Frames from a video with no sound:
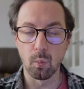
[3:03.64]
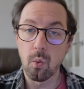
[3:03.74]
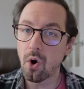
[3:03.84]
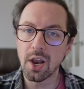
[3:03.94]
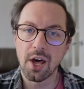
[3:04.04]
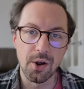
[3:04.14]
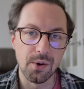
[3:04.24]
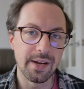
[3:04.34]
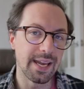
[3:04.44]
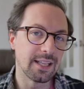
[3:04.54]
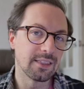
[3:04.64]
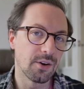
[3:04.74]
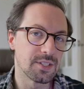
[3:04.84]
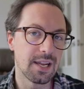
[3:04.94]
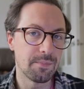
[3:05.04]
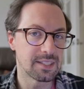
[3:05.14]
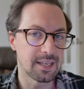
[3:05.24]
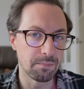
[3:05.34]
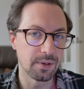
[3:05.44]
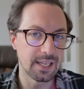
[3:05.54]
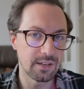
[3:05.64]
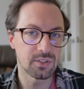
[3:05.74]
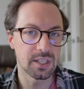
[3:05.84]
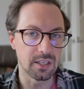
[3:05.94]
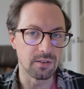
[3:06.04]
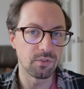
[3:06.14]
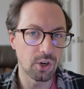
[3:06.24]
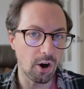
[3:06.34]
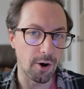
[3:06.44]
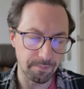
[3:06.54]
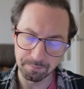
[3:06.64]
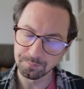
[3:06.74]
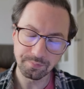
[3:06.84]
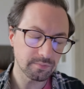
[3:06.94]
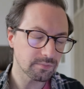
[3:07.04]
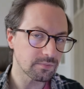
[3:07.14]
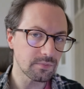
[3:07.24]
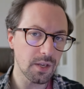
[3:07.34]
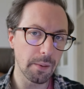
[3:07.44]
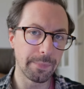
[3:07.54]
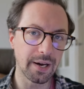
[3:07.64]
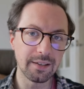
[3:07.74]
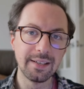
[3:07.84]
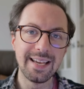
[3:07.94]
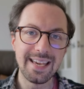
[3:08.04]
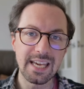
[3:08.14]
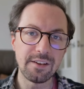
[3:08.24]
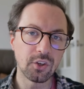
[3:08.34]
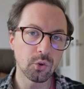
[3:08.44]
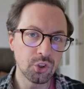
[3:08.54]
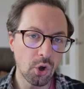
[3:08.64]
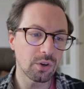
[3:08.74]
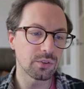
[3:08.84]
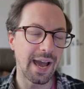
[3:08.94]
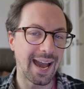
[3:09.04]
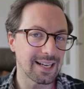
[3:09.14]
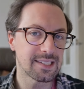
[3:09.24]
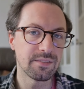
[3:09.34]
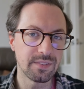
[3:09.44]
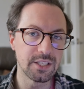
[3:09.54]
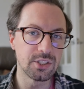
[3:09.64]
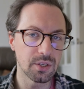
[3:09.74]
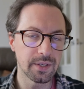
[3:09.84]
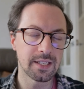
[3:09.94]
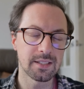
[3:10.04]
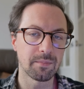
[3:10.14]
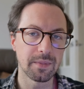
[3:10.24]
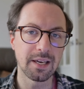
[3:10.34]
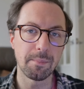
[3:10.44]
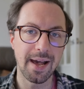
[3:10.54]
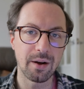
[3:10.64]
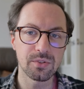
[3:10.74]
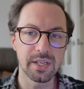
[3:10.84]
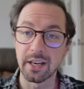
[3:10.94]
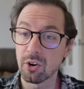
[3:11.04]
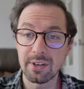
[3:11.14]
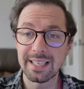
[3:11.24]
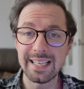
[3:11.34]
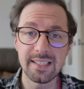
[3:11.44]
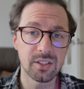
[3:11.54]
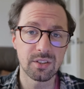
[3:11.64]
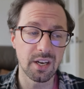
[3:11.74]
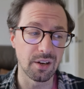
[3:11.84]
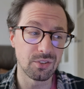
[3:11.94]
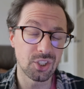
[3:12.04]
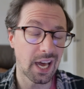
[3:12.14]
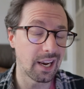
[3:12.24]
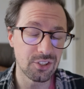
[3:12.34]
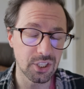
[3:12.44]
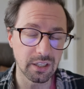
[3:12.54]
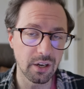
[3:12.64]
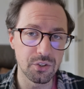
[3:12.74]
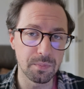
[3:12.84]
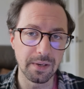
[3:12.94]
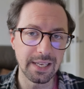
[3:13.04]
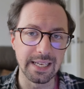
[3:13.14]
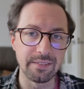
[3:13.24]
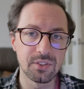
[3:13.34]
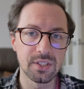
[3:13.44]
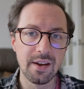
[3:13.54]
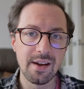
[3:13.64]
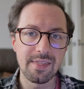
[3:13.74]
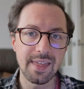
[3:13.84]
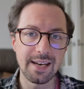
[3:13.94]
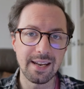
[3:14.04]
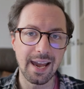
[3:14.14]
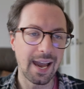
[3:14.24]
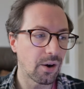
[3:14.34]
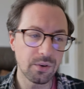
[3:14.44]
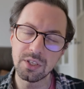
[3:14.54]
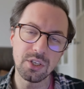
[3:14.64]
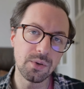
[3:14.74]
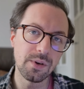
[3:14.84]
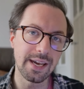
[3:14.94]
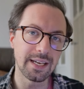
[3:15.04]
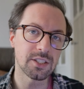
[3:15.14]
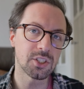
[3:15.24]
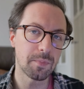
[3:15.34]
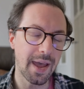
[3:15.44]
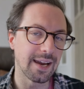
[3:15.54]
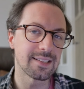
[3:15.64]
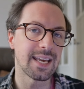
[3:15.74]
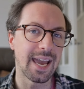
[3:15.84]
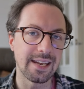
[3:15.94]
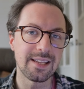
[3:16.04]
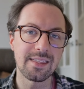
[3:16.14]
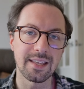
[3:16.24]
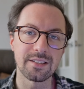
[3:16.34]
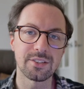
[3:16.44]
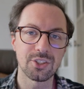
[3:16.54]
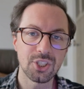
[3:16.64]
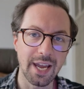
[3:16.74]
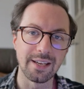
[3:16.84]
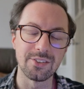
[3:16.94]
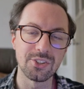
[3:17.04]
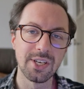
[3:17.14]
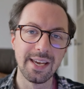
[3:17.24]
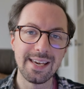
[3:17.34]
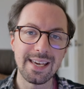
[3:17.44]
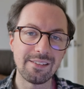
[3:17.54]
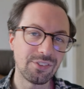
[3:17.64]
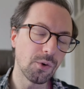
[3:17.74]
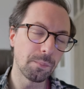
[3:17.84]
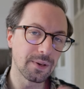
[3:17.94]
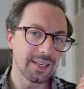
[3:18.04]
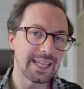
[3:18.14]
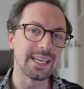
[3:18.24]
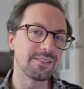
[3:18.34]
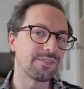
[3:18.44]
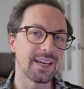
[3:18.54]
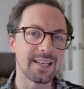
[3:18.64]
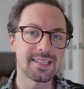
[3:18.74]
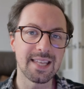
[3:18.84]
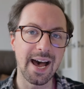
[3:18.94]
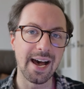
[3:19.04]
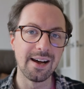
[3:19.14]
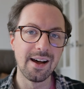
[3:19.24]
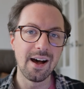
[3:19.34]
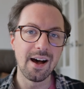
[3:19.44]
wallow in those limiting beliefs that you've got. But if you're not actively doing something about it, or at least, you know, challenging those beliefs, then how can you expect anything to change? If your belief is that